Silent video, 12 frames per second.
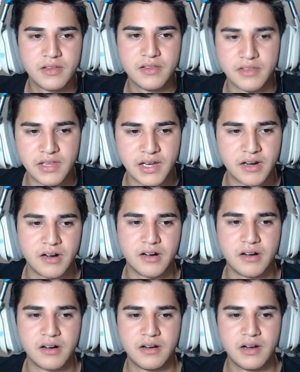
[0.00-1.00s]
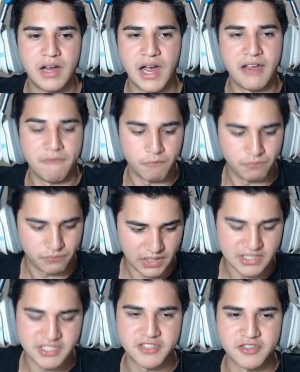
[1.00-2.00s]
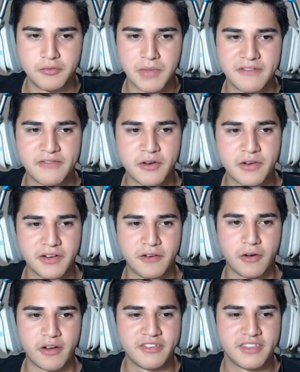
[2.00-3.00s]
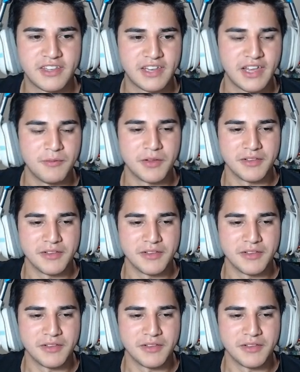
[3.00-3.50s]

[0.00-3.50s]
their. I I just threw my phone across the table.